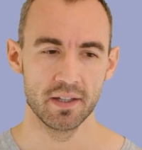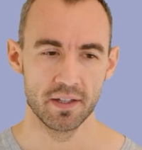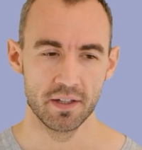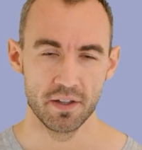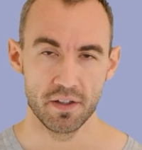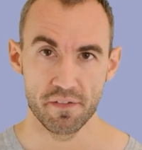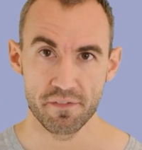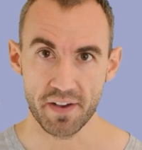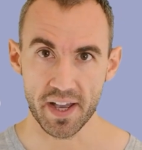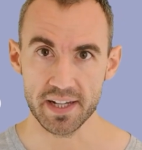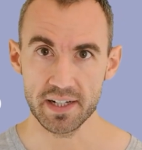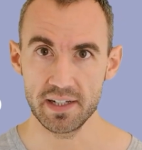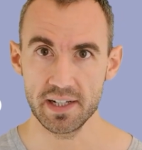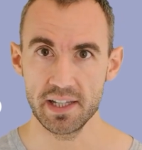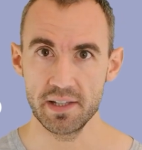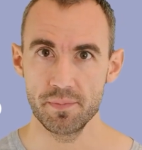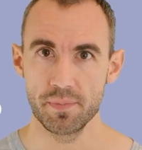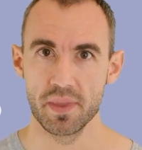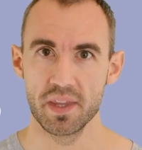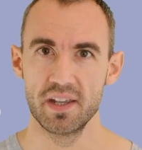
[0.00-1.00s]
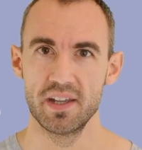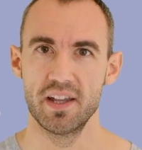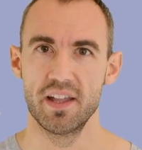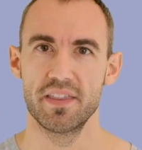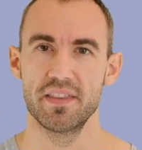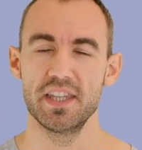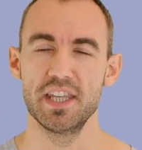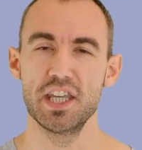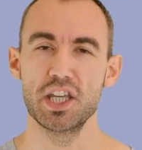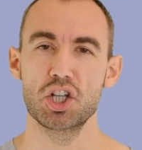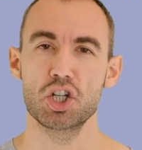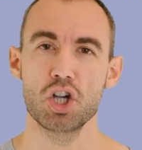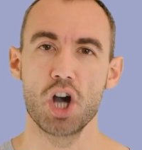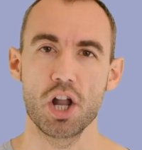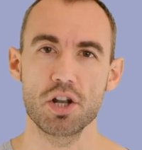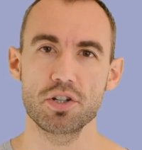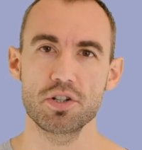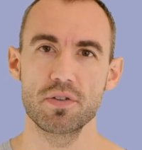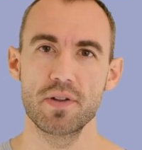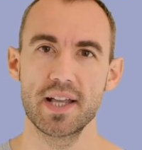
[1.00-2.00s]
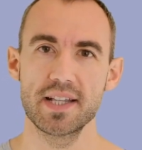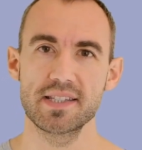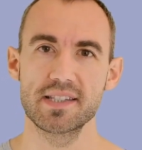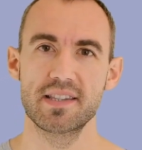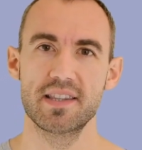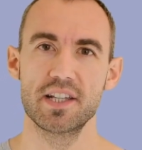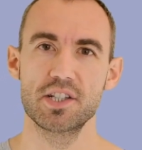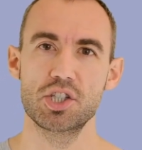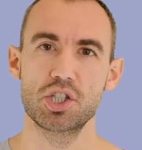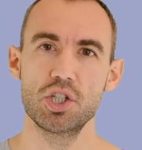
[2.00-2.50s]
Finally, the contrast that's